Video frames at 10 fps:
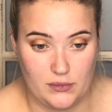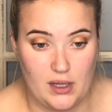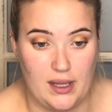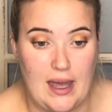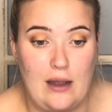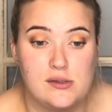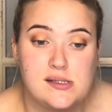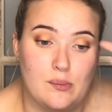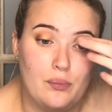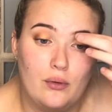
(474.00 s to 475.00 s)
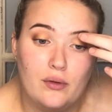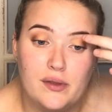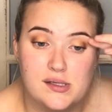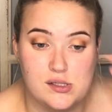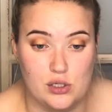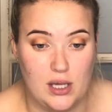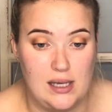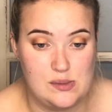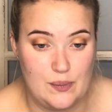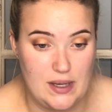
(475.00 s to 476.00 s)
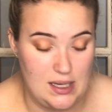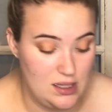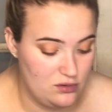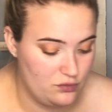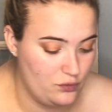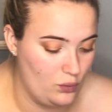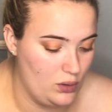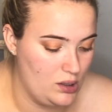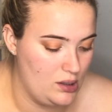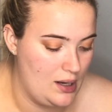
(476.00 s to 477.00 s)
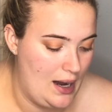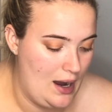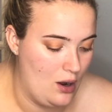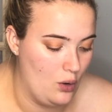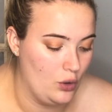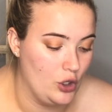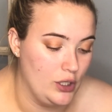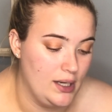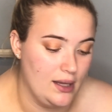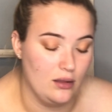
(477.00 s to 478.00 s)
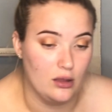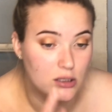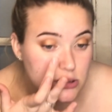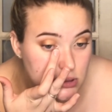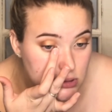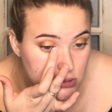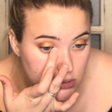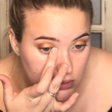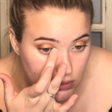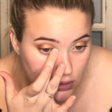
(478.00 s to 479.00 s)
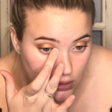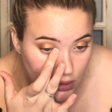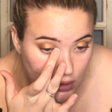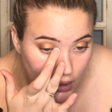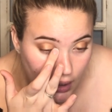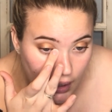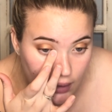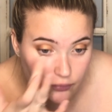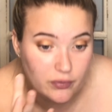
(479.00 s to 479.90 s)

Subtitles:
like how simple this look has been for how good it looks, I'm